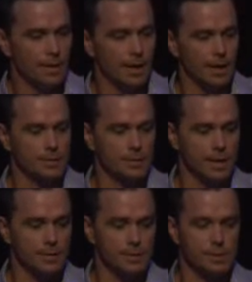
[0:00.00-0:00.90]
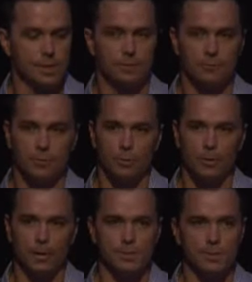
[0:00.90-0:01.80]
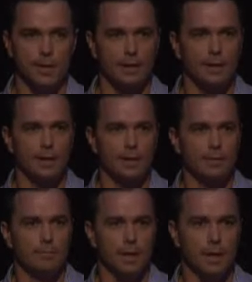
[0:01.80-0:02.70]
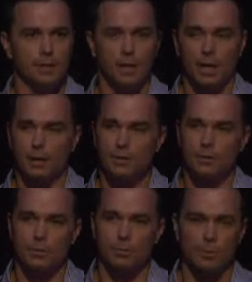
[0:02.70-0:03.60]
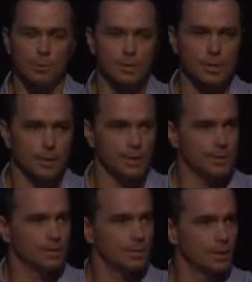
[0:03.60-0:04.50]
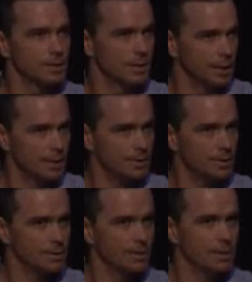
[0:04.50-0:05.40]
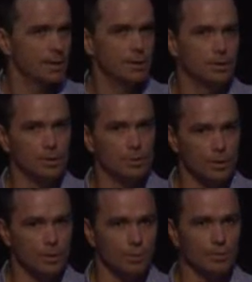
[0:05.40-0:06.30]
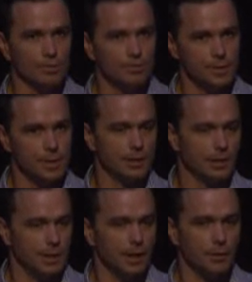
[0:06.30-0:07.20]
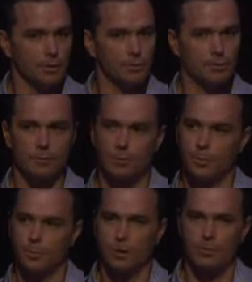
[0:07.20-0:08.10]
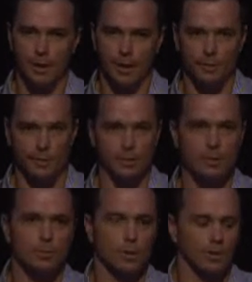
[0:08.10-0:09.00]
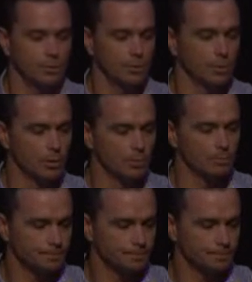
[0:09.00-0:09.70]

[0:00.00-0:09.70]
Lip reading: And as I said before, there was that major undesirable consequence that once connected, you were physically cut off from your private network wherever you were.